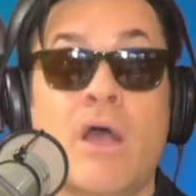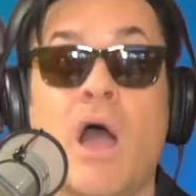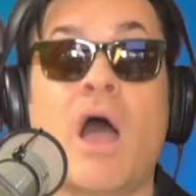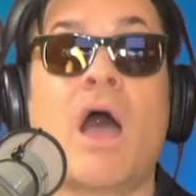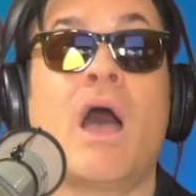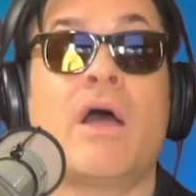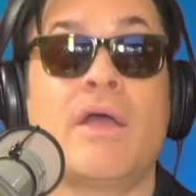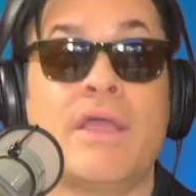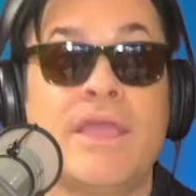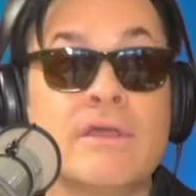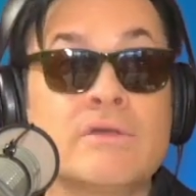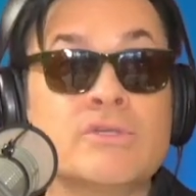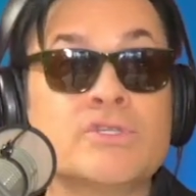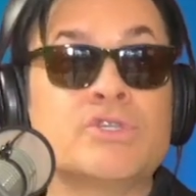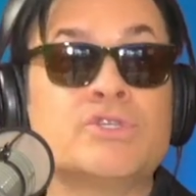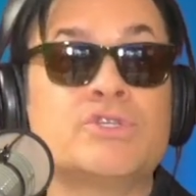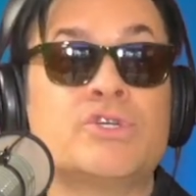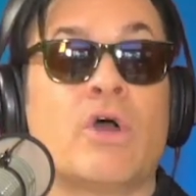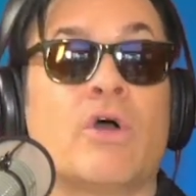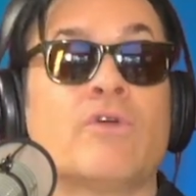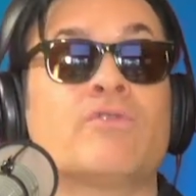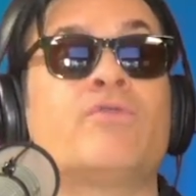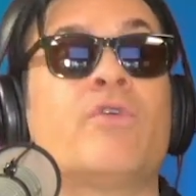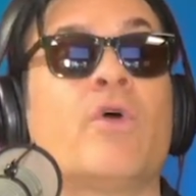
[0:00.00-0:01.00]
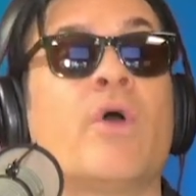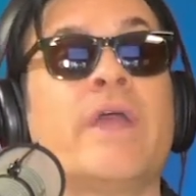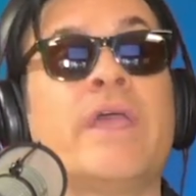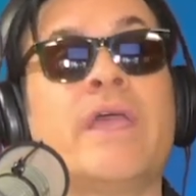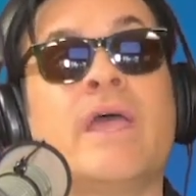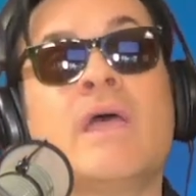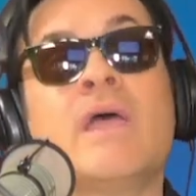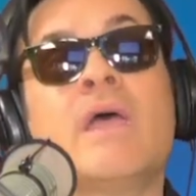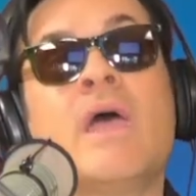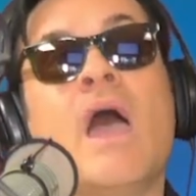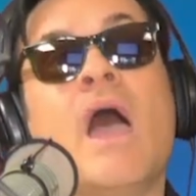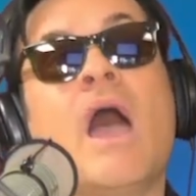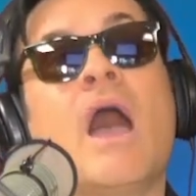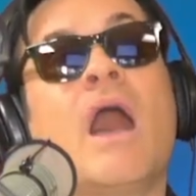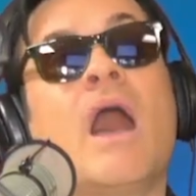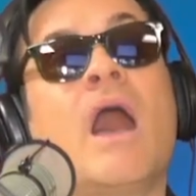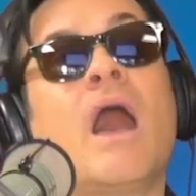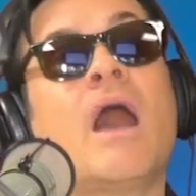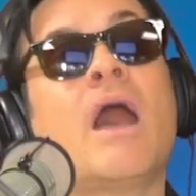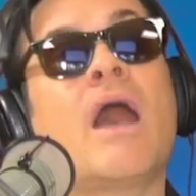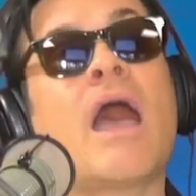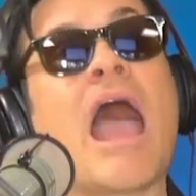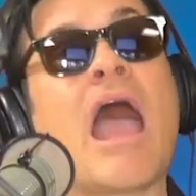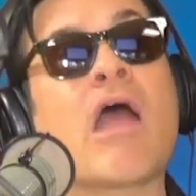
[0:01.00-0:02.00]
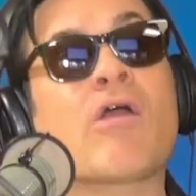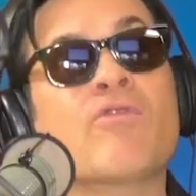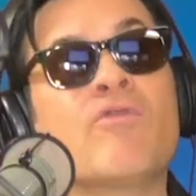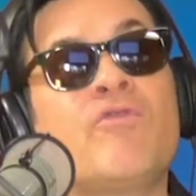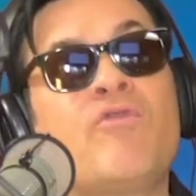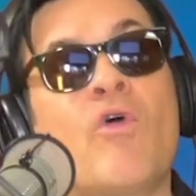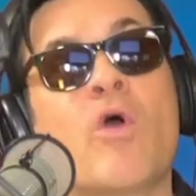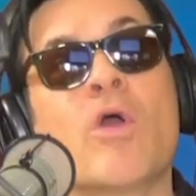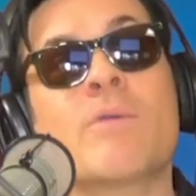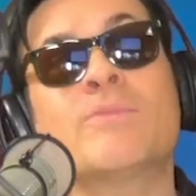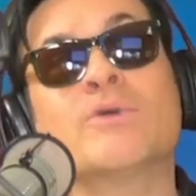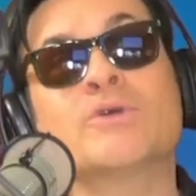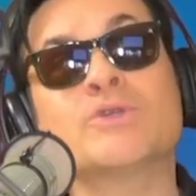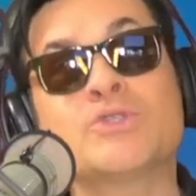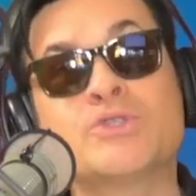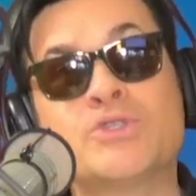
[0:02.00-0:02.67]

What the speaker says: Here's a joke for you. Our former